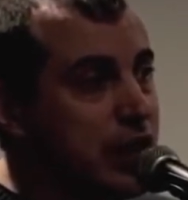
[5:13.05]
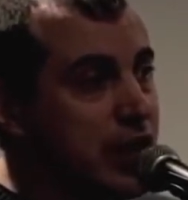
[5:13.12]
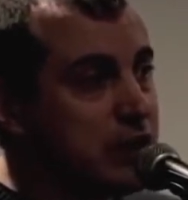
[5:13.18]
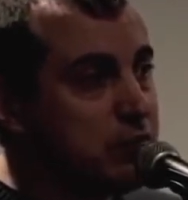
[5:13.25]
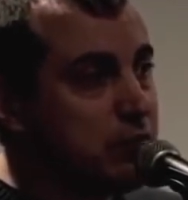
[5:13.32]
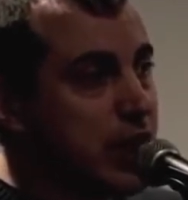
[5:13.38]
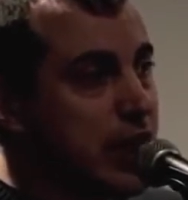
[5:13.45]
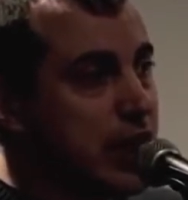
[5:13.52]

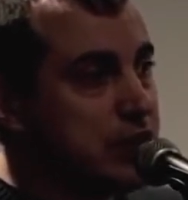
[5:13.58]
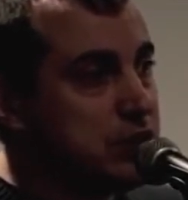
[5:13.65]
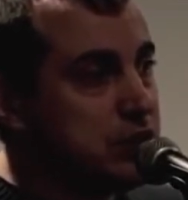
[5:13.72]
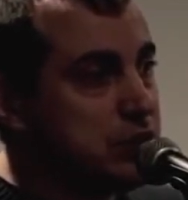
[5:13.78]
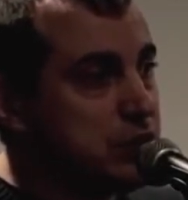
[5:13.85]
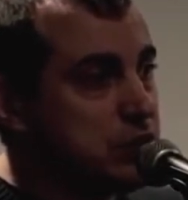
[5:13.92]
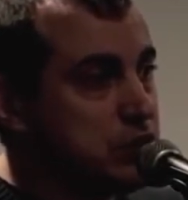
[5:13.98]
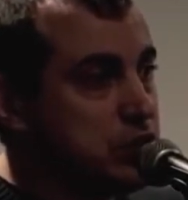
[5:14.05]
get my 8
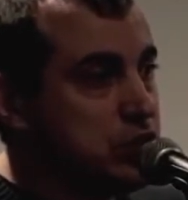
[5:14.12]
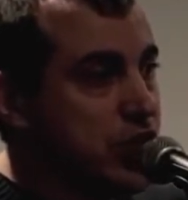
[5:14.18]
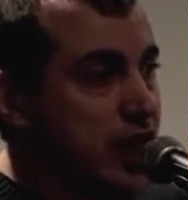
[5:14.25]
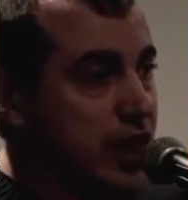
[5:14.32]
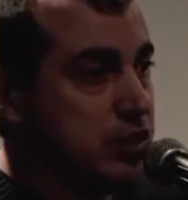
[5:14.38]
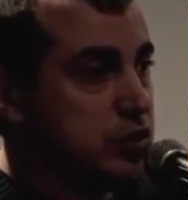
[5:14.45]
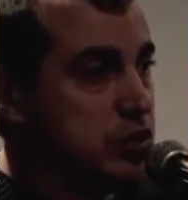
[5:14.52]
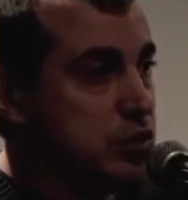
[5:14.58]
euros
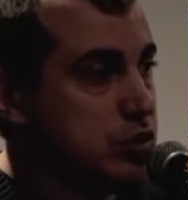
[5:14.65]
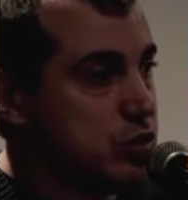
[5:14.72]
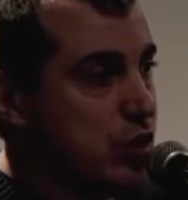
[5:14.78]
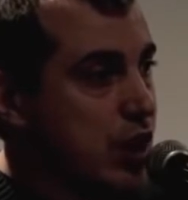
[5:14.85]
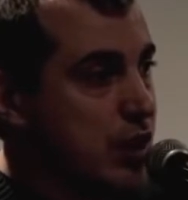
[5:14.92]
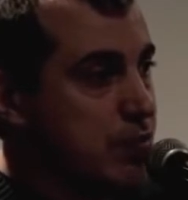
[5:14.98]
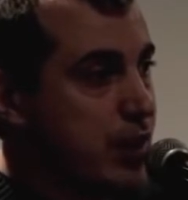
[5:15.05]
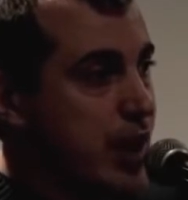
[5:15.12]
change. So
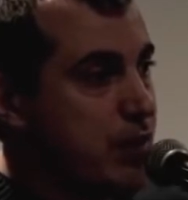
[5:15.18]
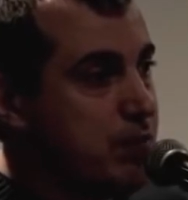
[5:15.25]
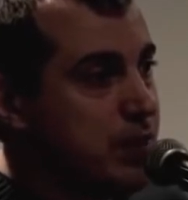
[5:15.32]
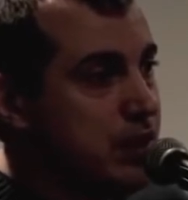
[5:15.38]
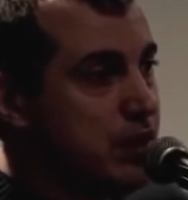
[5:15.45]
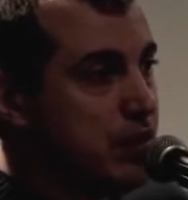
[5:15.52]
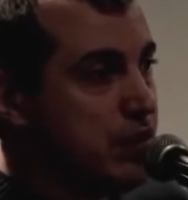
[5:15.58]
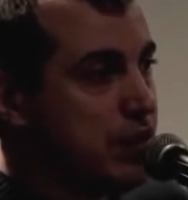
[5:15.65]
I'm
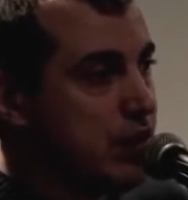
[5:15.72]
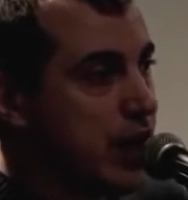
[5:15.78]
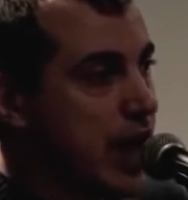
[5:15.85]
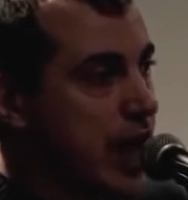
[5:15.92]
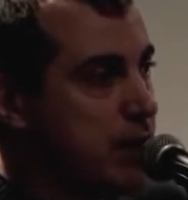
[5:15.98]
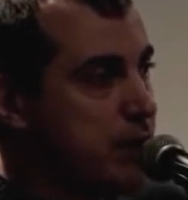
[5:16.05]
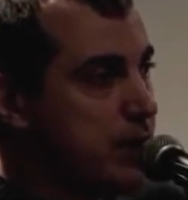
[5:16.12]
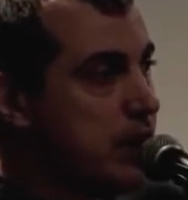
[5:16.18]
happy, they're
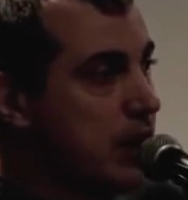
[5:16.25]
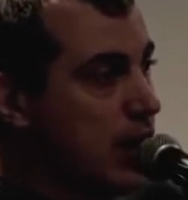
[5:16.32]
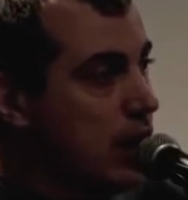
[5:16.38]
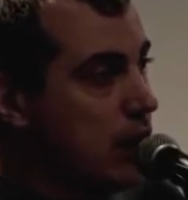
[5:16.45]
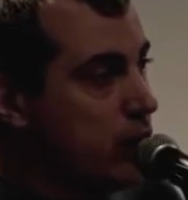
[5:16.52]
happy.